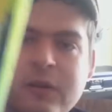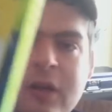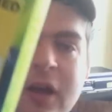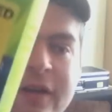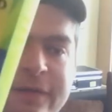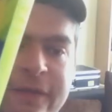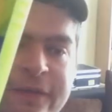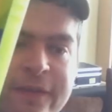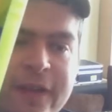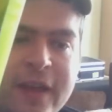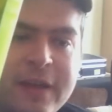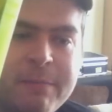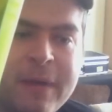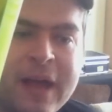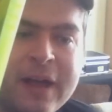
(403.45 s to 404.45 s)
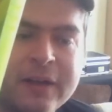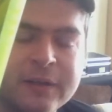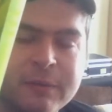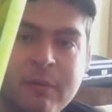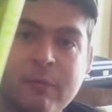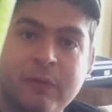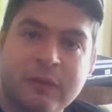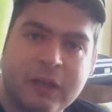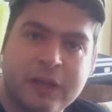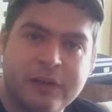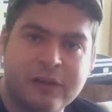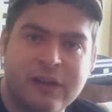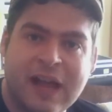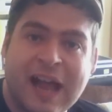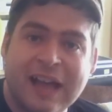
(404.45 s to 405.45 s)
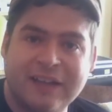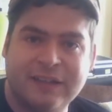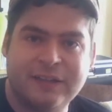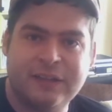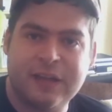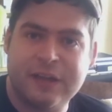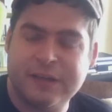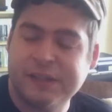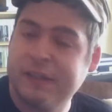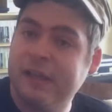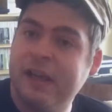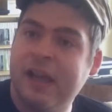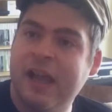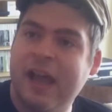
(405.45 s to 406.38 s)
Got it for thirty pounds from my local Asda's,